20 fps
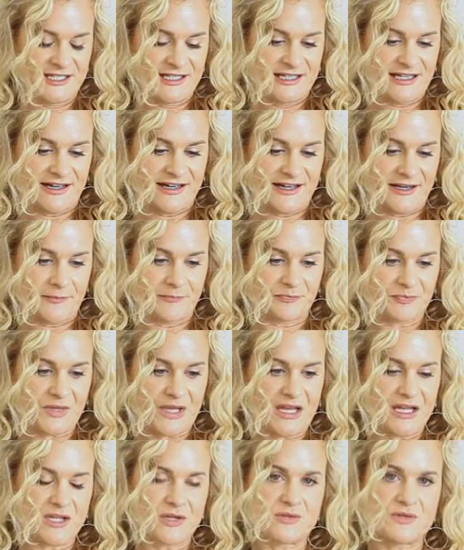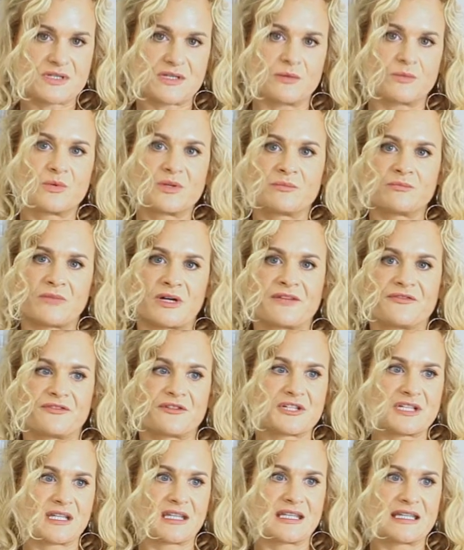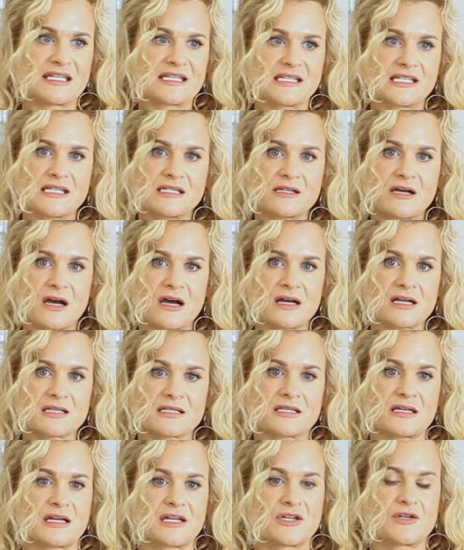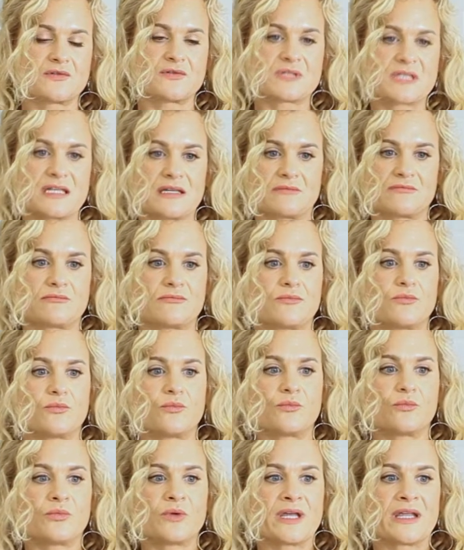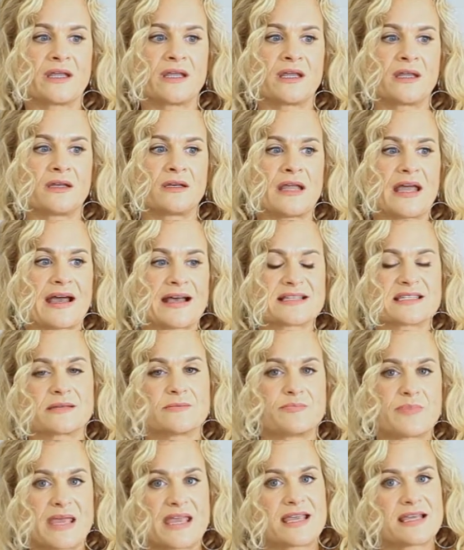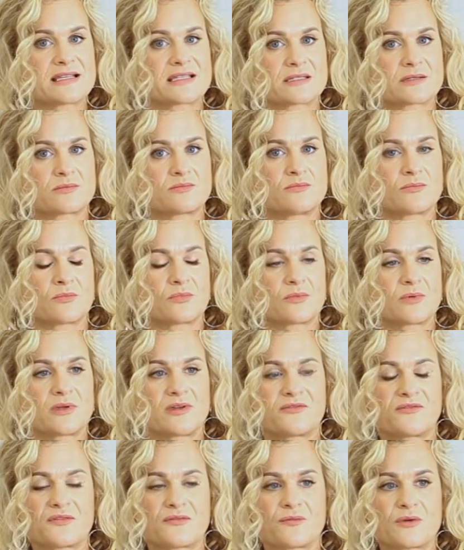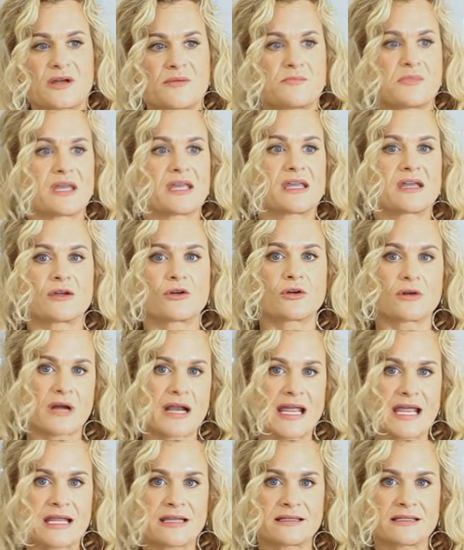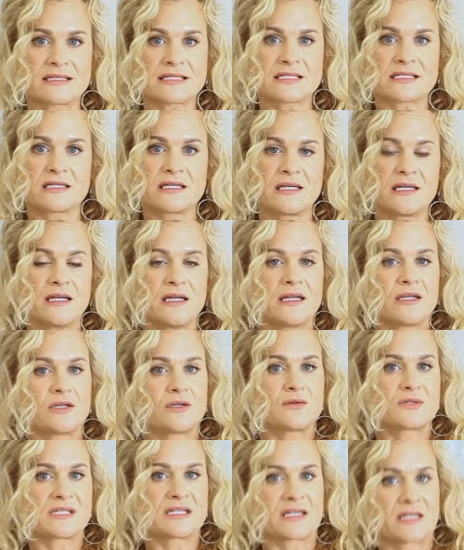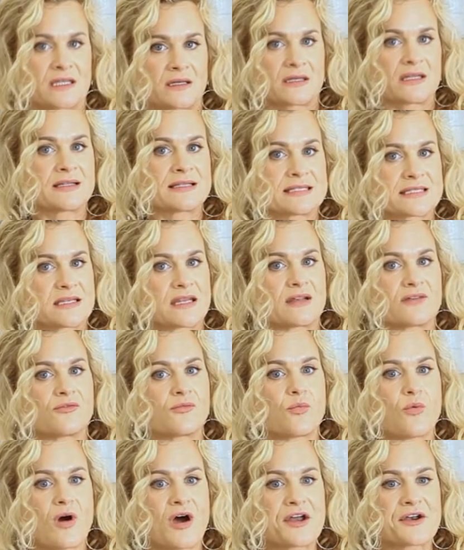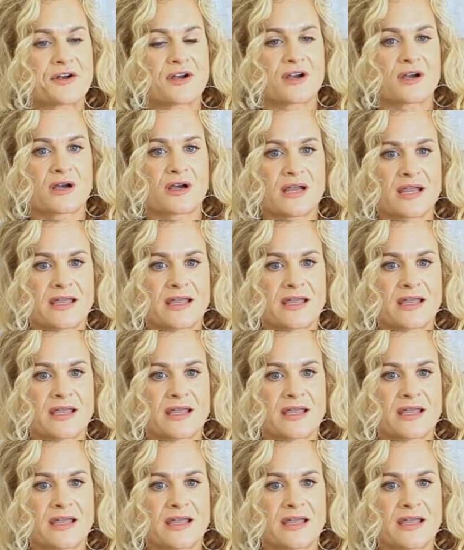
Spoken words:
I use it with my fertility detox. I use it as a base if I'm making grains, using it instead of water.